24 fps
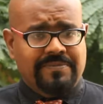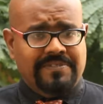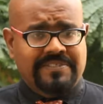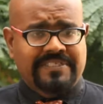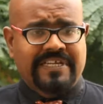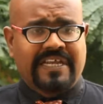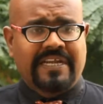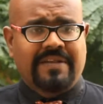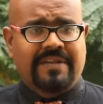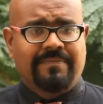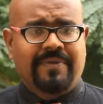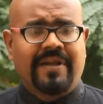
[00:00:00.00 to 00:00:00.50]

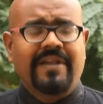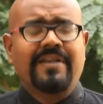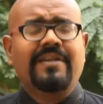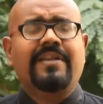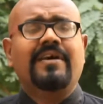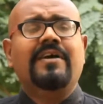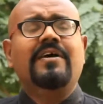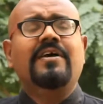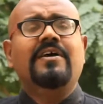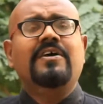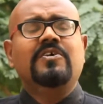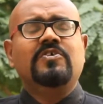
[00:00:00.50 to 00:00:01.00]
statement.
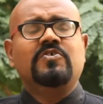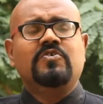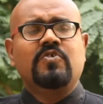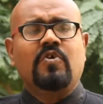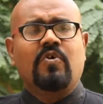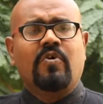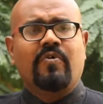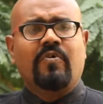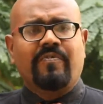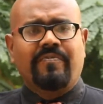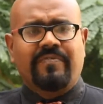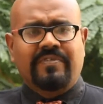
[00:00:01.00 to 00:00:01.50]

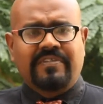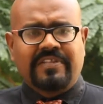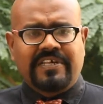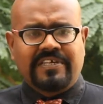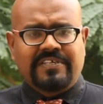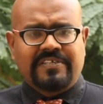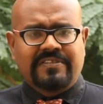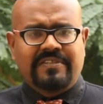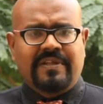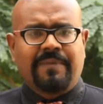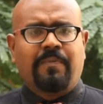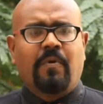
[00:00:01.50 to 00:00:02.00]
So
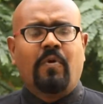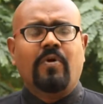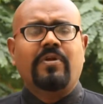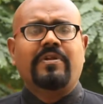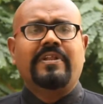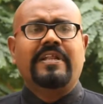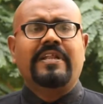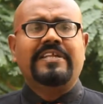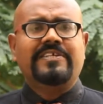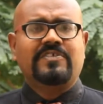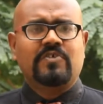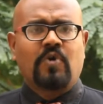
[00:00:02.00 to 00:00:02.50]
the
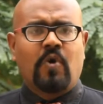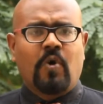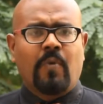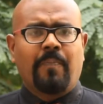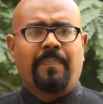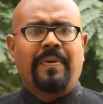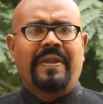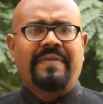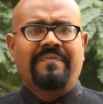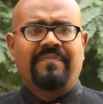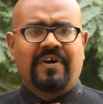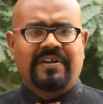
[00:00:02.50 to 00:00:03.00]
portal is
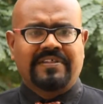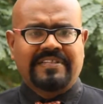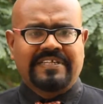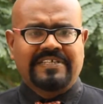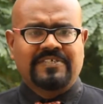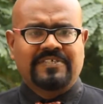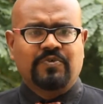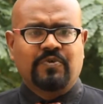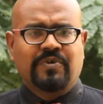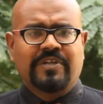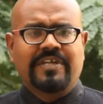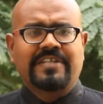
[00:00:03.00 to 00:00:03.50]
open for the
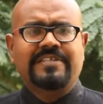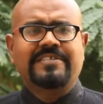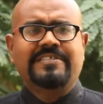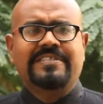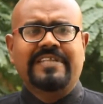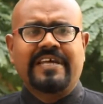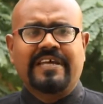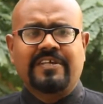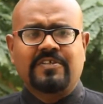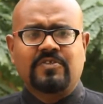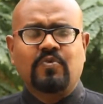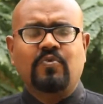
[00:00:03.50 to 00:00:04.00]
students.
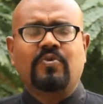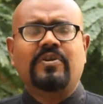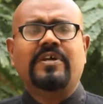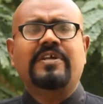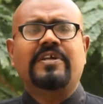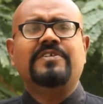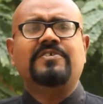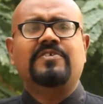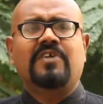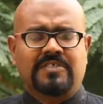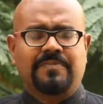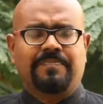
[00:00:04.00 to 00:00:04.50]
Their
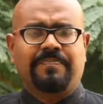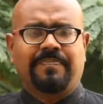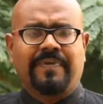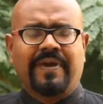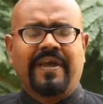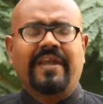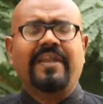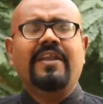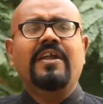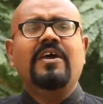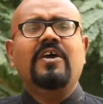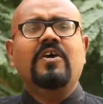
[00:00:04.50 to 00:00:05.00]
students
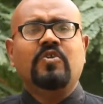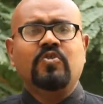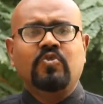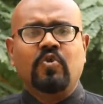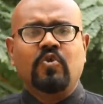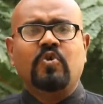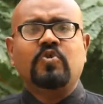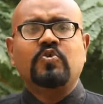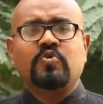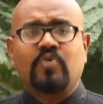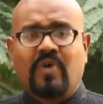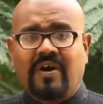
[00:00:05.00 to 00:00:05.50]
participate.
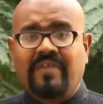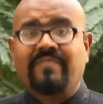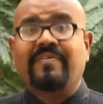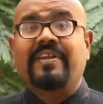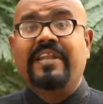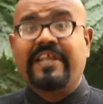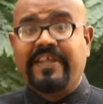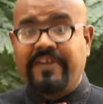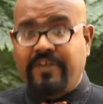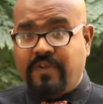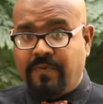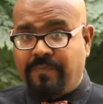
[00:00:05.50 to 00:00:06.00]
Those who are
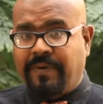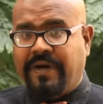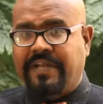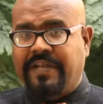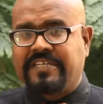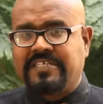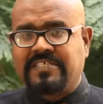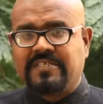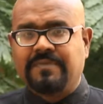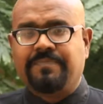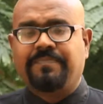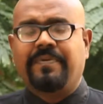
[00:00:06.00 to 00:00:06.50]
willing to
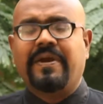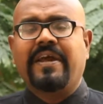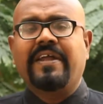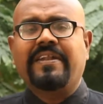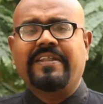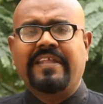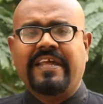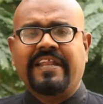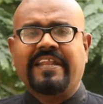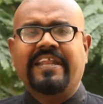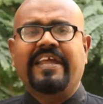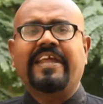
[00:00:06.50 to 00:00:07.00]
participate,
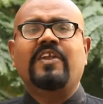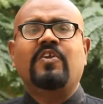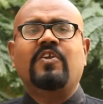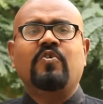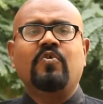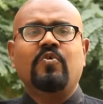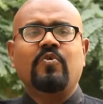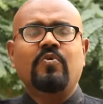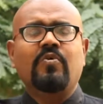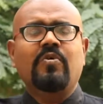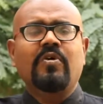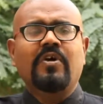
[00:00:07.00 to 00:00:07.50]
they need
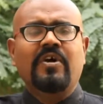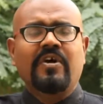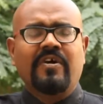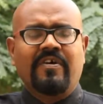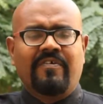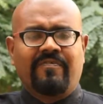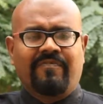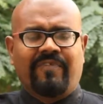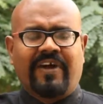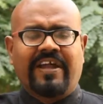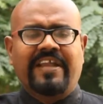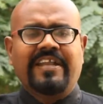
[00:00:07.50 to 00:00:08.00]
to
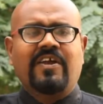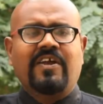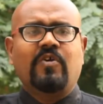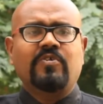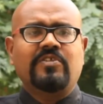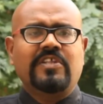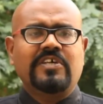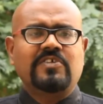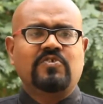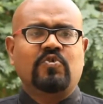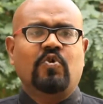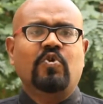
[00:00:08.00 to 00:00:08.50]
find out
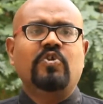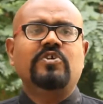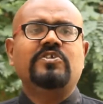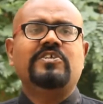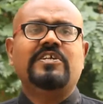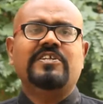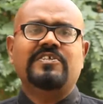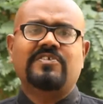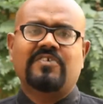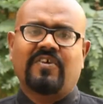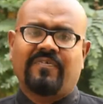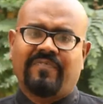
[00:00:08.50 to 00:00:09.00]
the
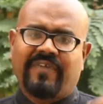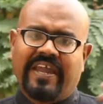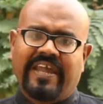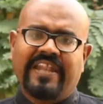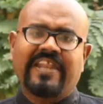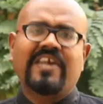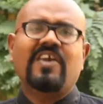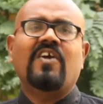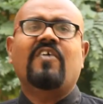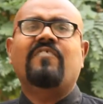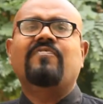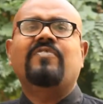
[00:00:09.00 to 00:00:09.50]
solutions of
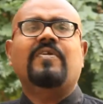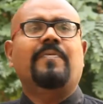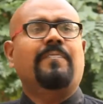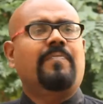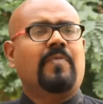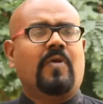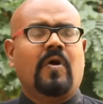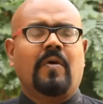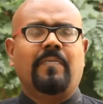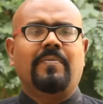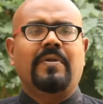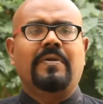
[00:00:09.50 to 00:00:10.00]
any of the
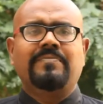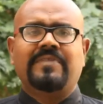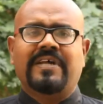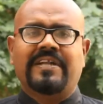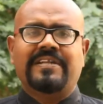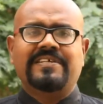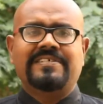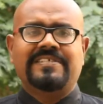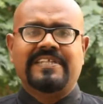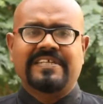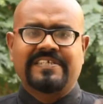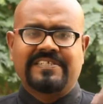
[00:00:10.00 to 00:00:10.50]
problem that
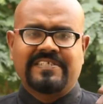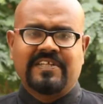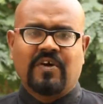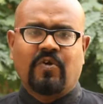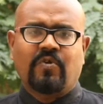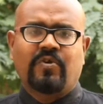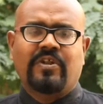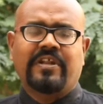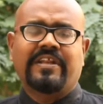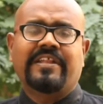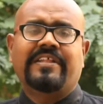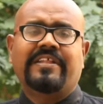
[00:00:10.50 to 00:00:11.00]
is list
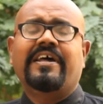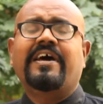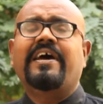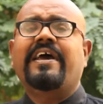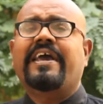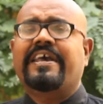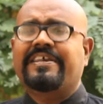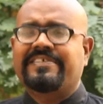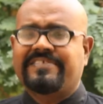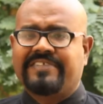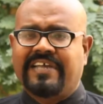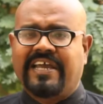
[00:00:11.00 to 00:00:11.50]
outed in the
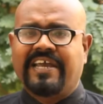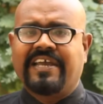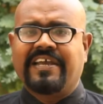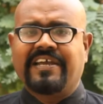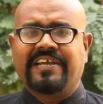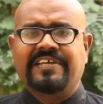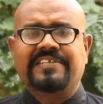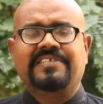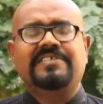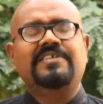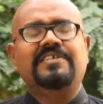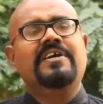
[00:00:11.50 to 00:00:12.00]

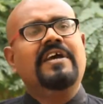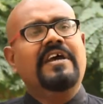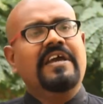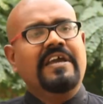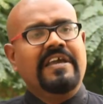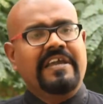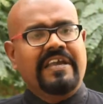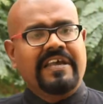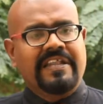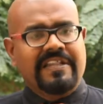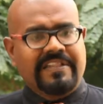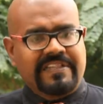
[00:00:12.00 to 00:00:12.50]
SIH.
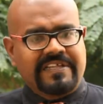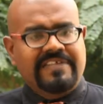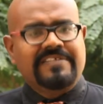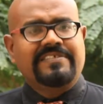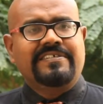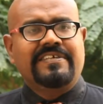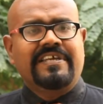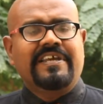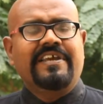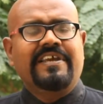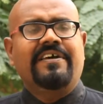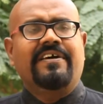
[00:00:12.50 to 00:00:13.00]
In
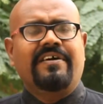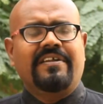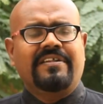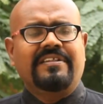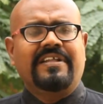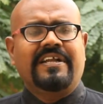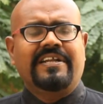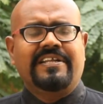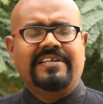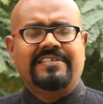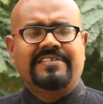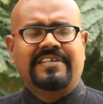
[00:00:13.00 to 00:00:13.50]
this year,
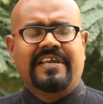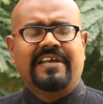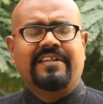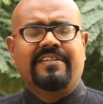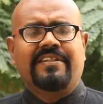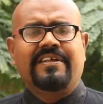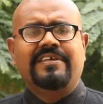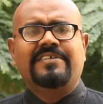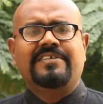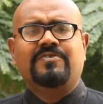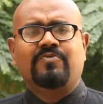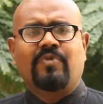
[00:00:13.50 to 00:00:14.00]
that is in
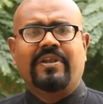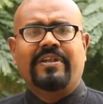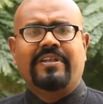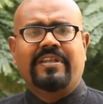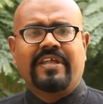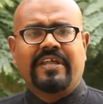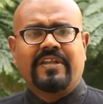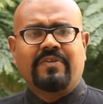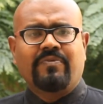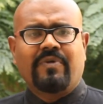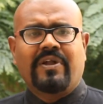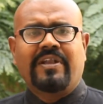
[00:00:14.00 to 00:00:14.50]
this
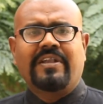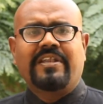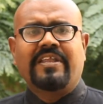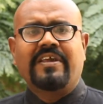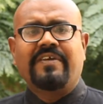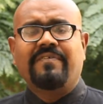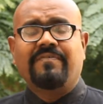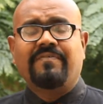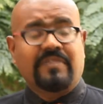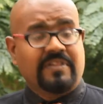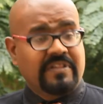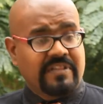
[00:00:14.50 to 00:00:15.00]
2020,
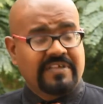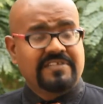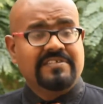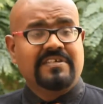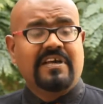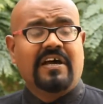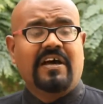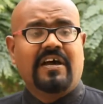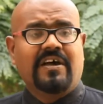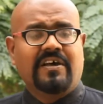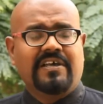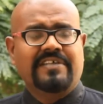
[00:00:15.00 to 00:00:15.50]
in this
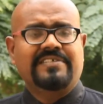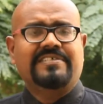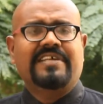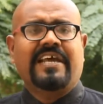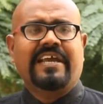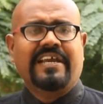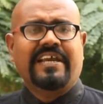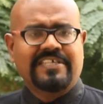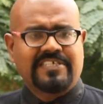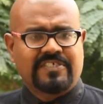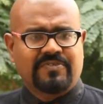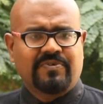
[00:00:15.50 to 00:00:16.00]

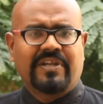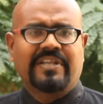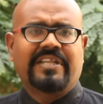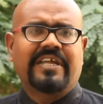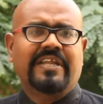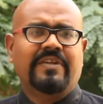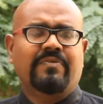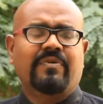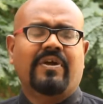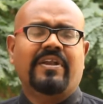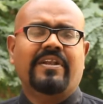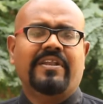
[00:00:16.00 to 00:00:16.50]
SIH
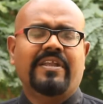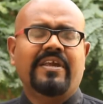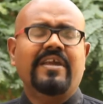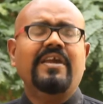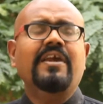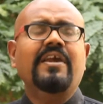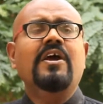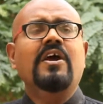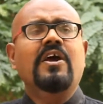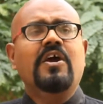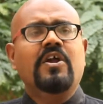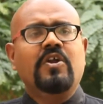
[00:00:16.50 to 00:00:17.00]
2020,
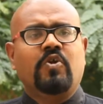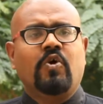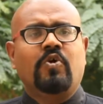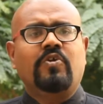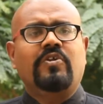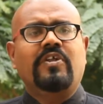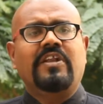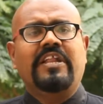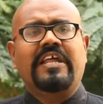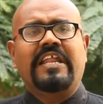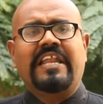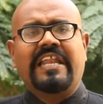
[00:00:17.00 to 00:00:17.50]

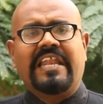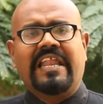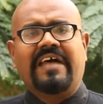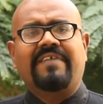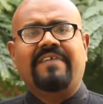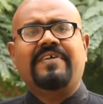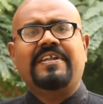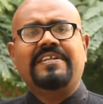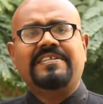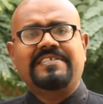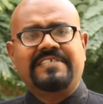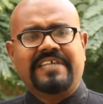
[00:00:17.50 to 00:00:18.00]
totally
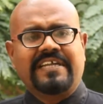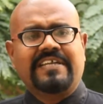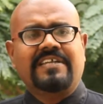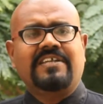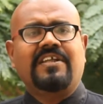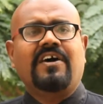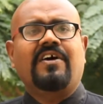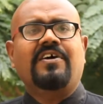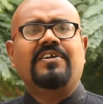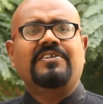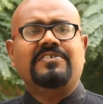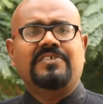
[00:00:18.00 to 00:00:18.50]
11
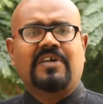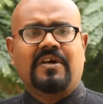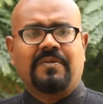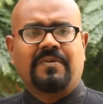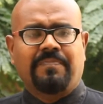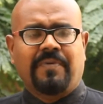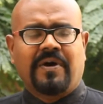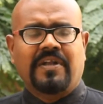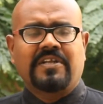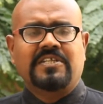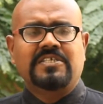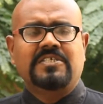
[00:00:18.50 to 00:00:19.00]
sectors are
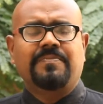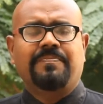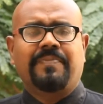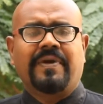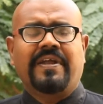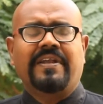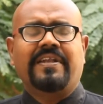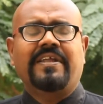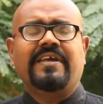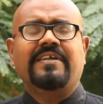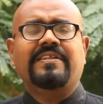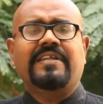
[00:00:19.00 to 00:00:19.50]

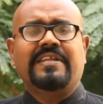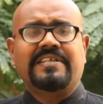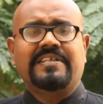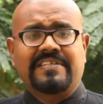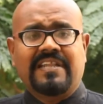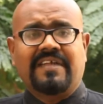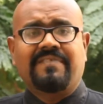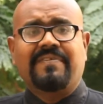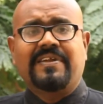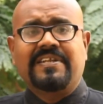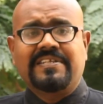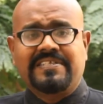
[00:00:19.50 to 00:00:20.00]
participating. That is,
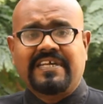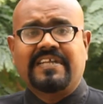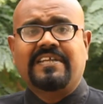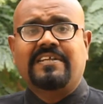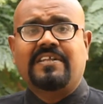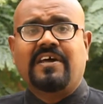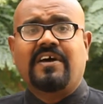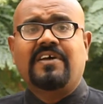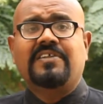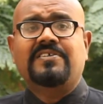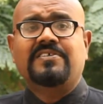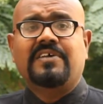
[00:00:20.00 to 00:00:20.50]
11
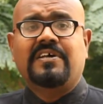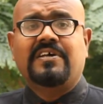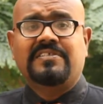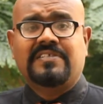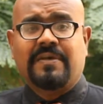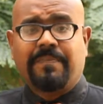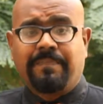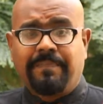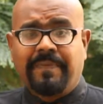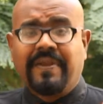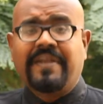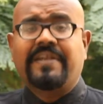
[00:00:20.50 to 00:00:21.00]
sectors are
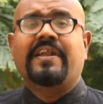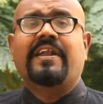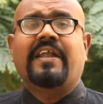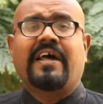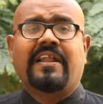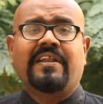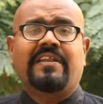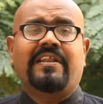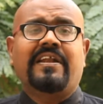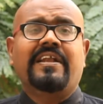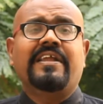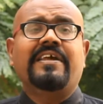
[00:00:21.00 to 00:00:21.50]
submitted
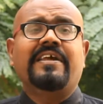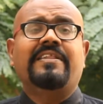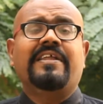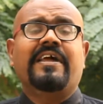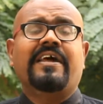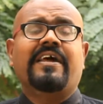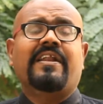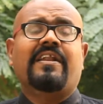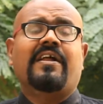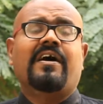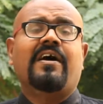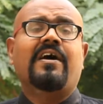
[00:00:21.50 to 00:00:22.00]
already
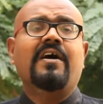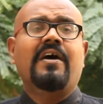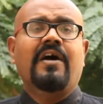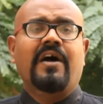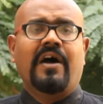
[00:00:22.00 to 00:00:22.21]
their